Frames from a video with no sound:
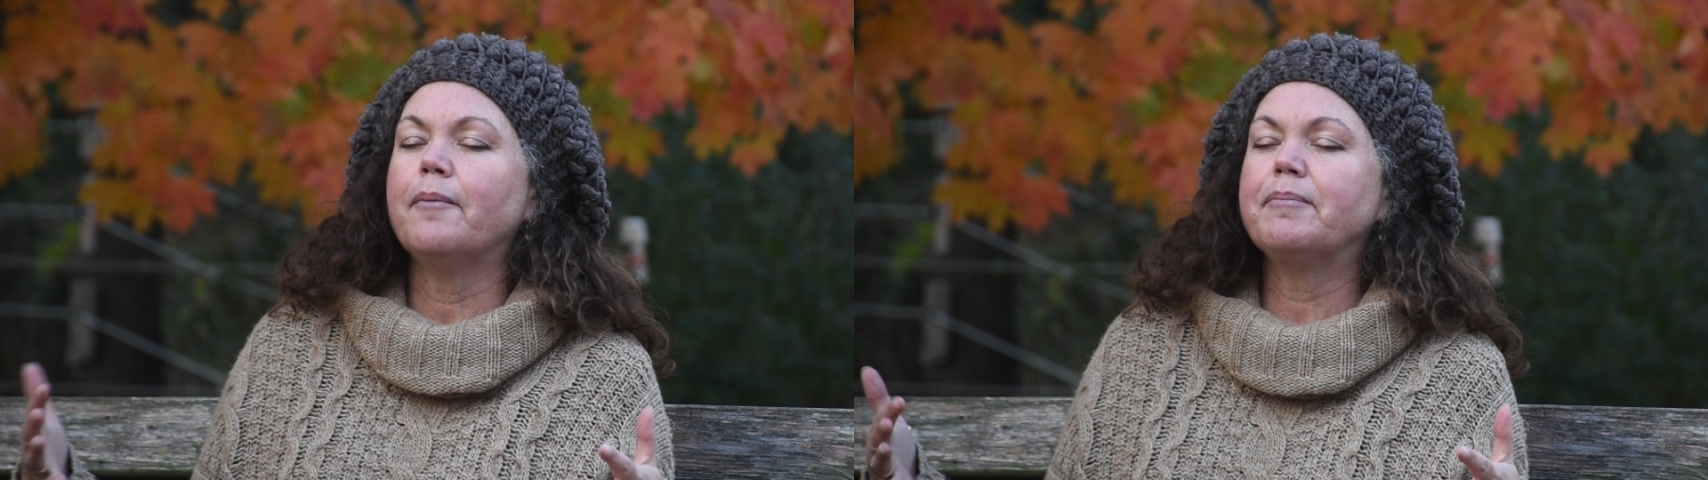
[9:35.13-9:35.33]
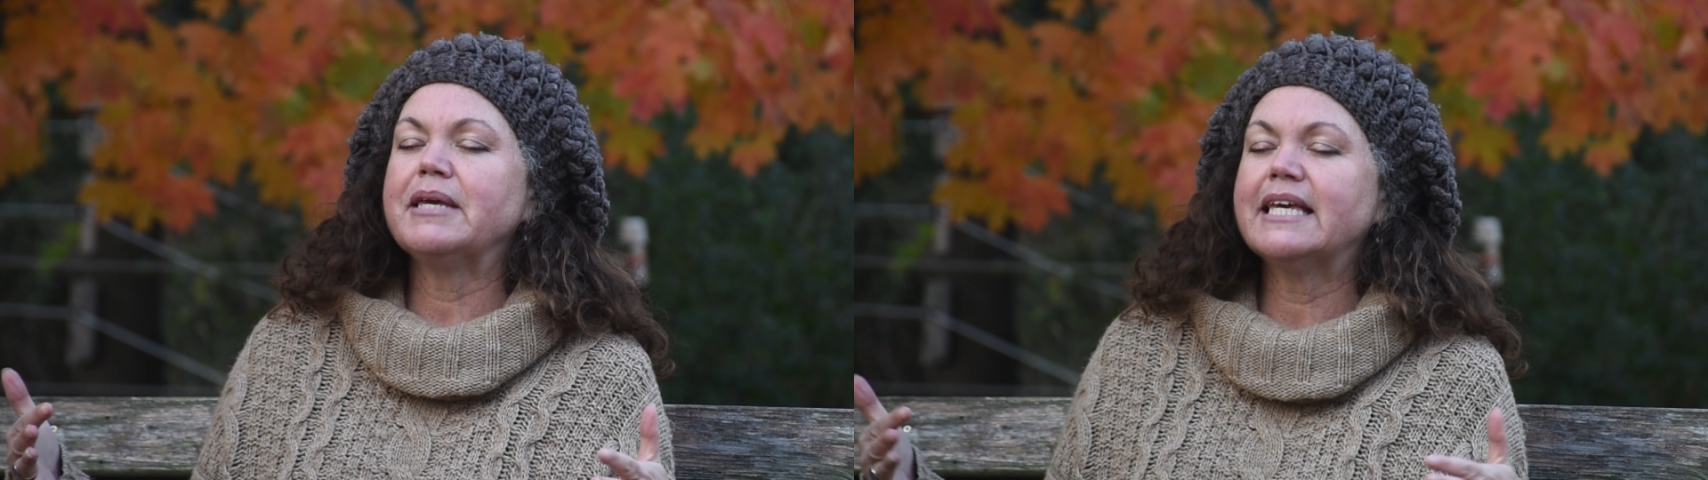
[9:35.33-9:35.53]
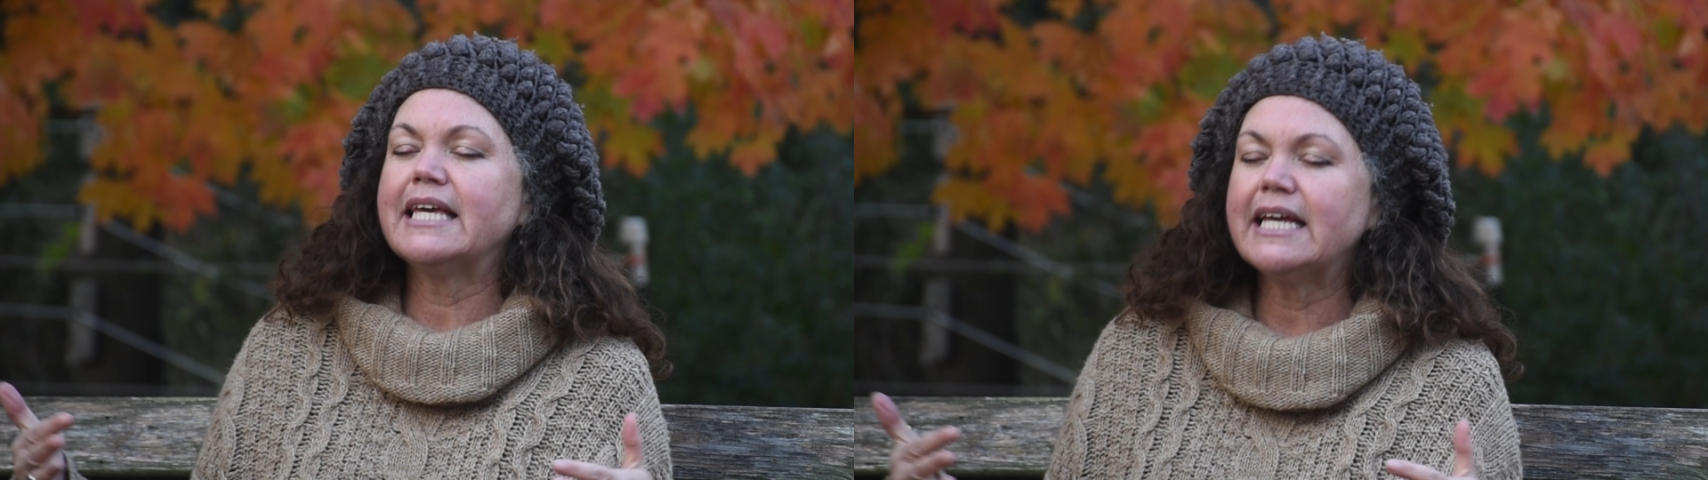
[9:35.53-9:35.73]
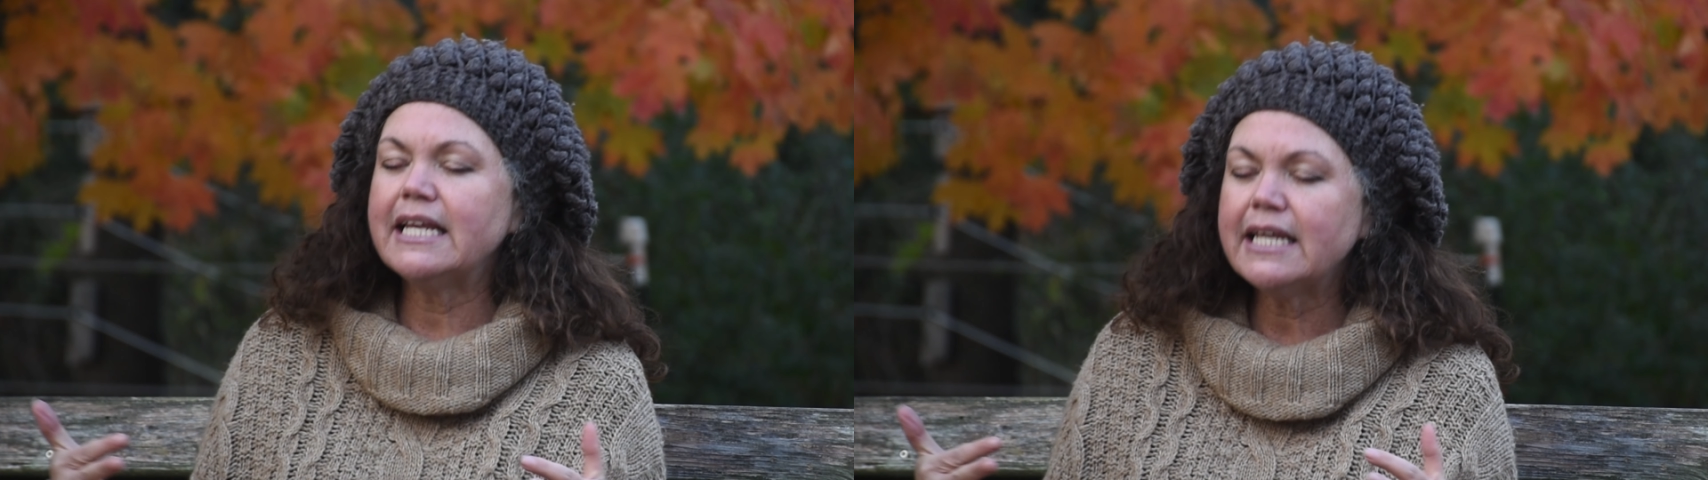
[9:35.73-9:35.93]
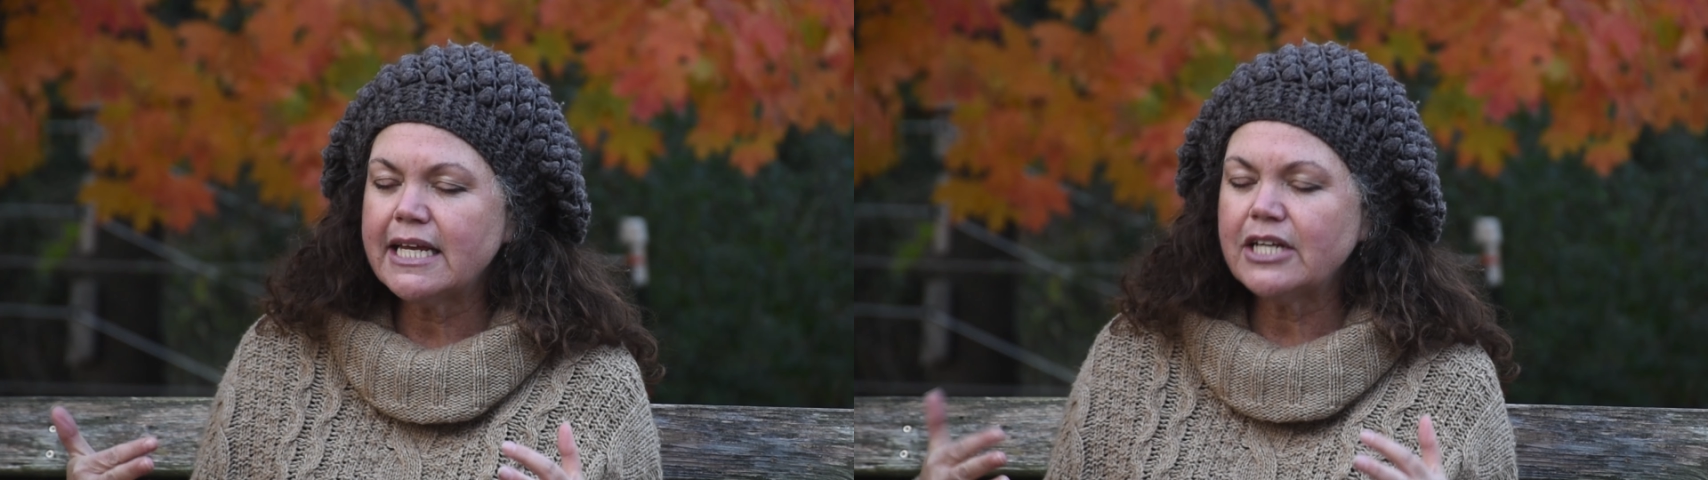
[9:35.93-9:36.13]

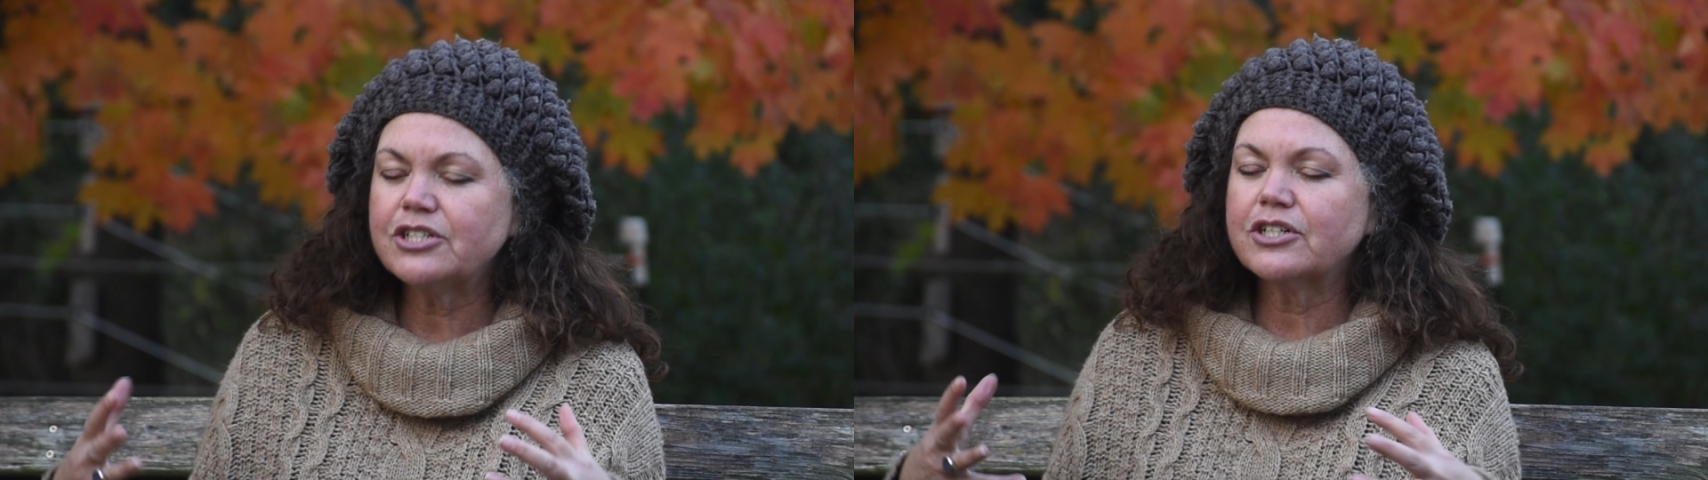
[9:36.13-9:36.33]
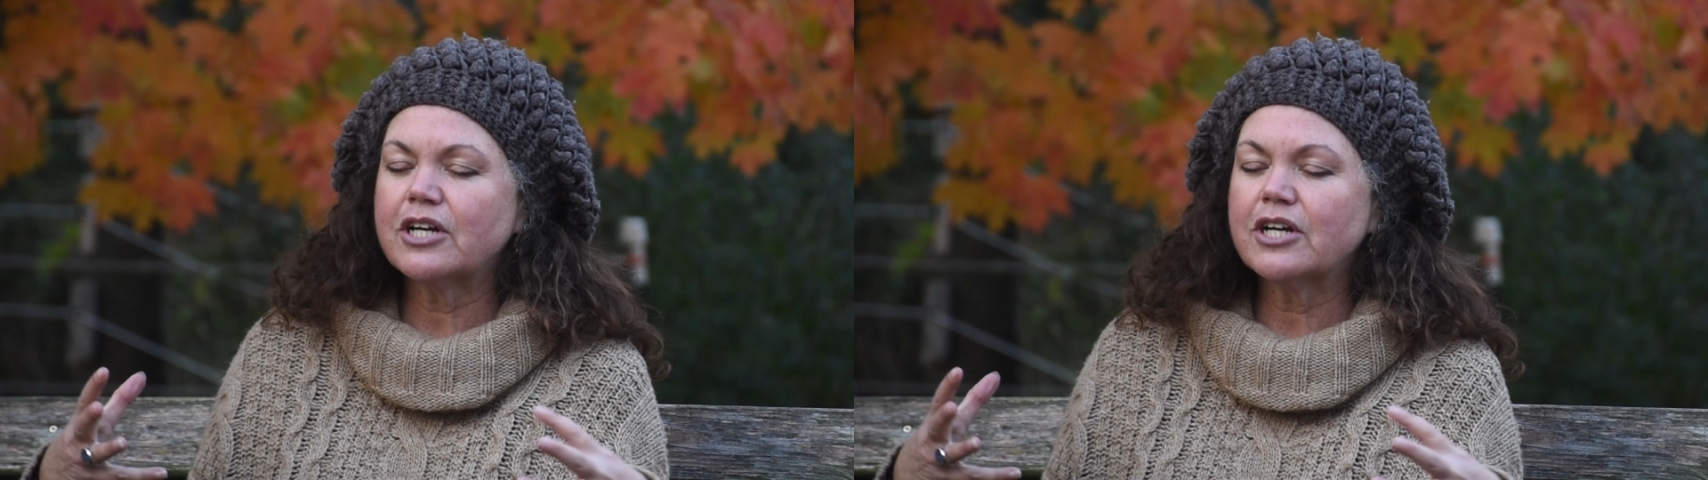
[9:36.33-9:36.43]
beginning to